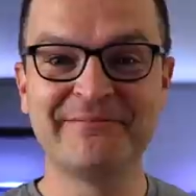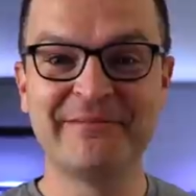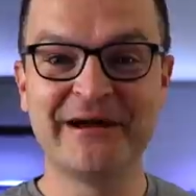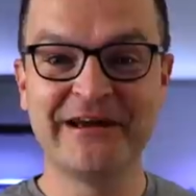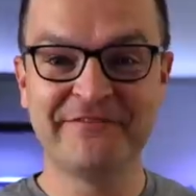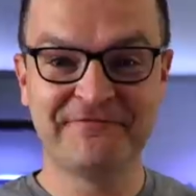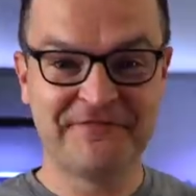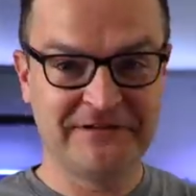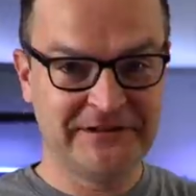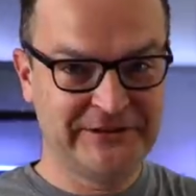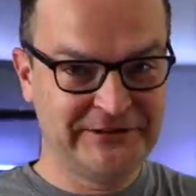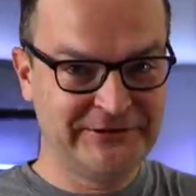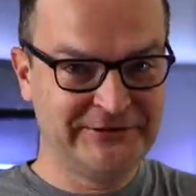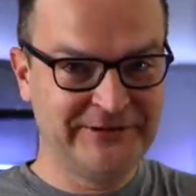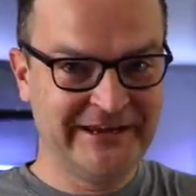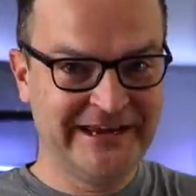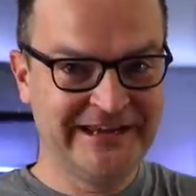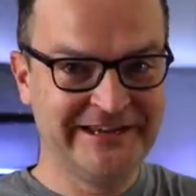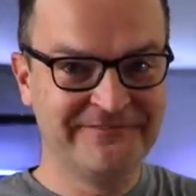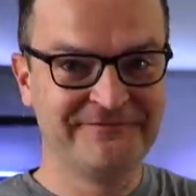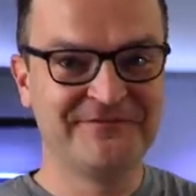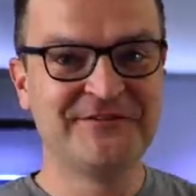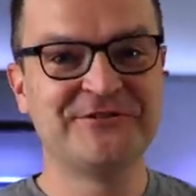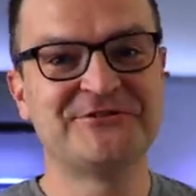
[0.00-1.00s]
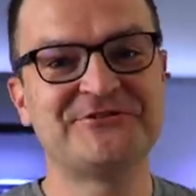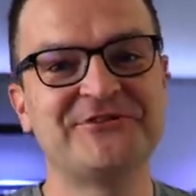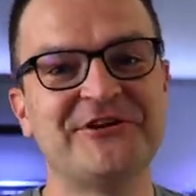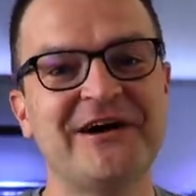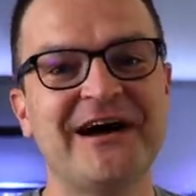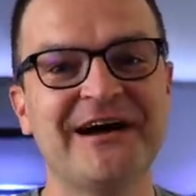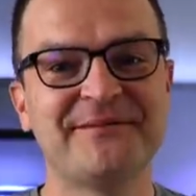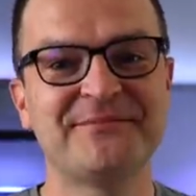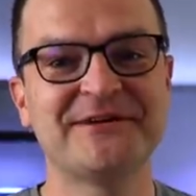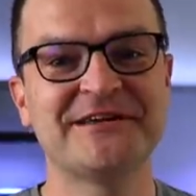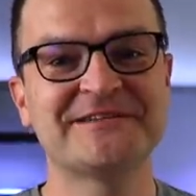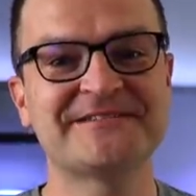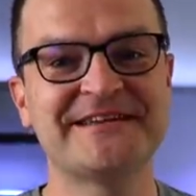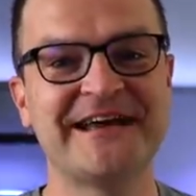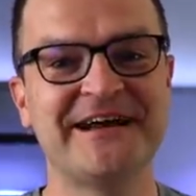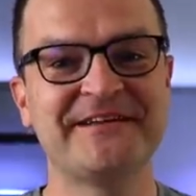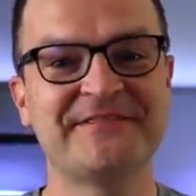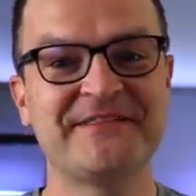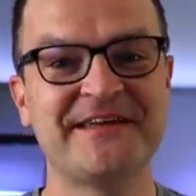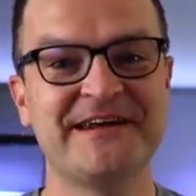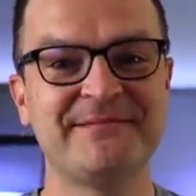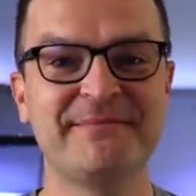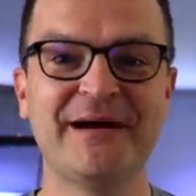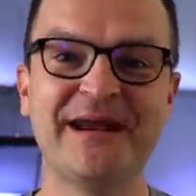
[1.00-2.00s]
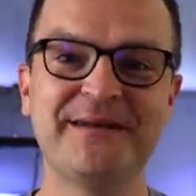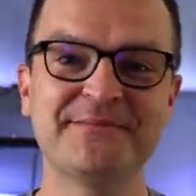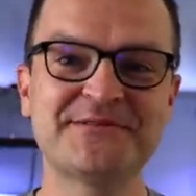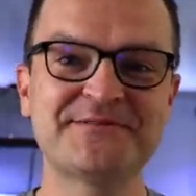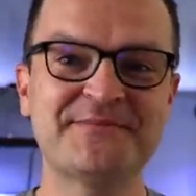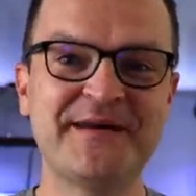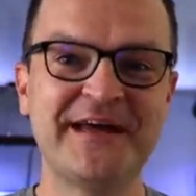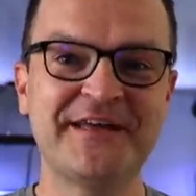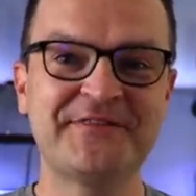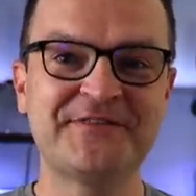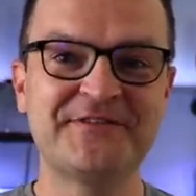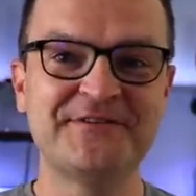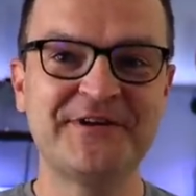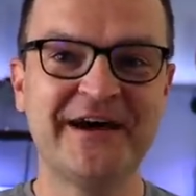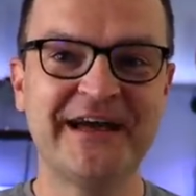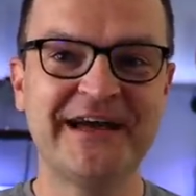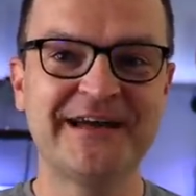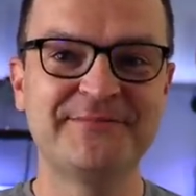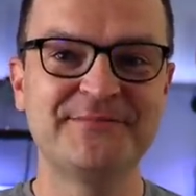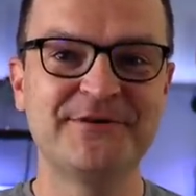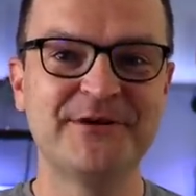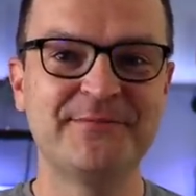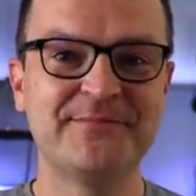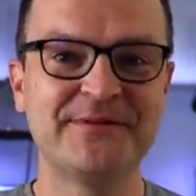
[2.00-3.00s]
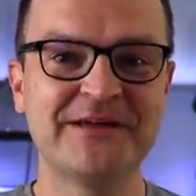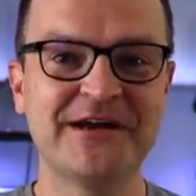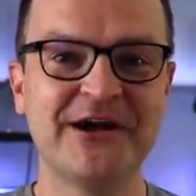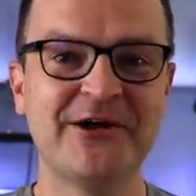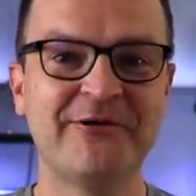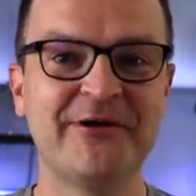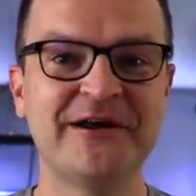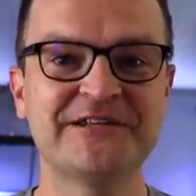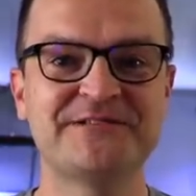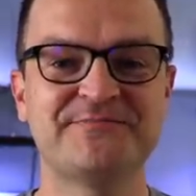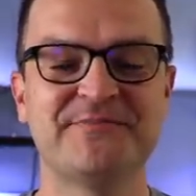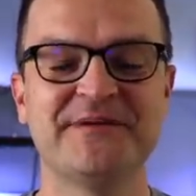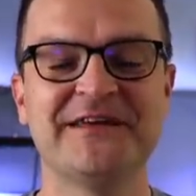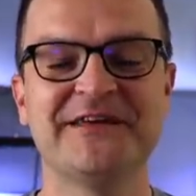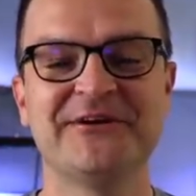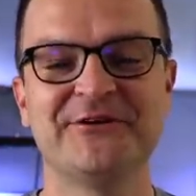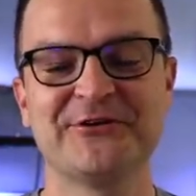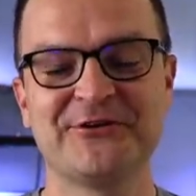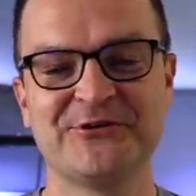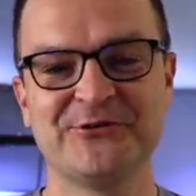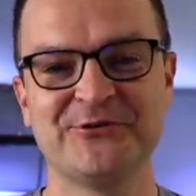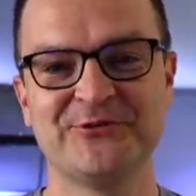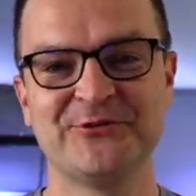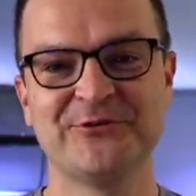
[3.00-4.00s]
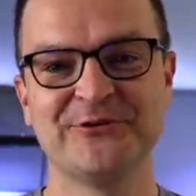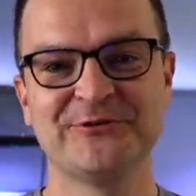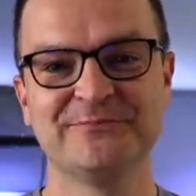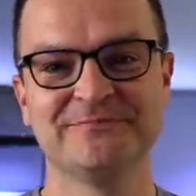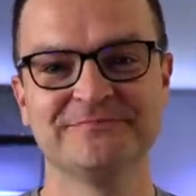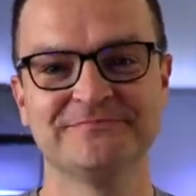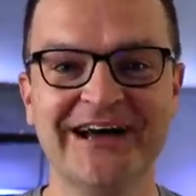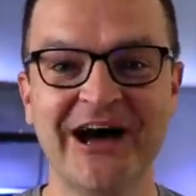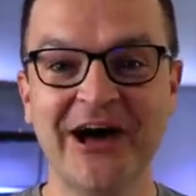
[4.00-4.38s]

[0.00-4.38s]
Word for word: of my fellow and future hobbyists out there. My name is Matthew. I am your BRS beginner guru.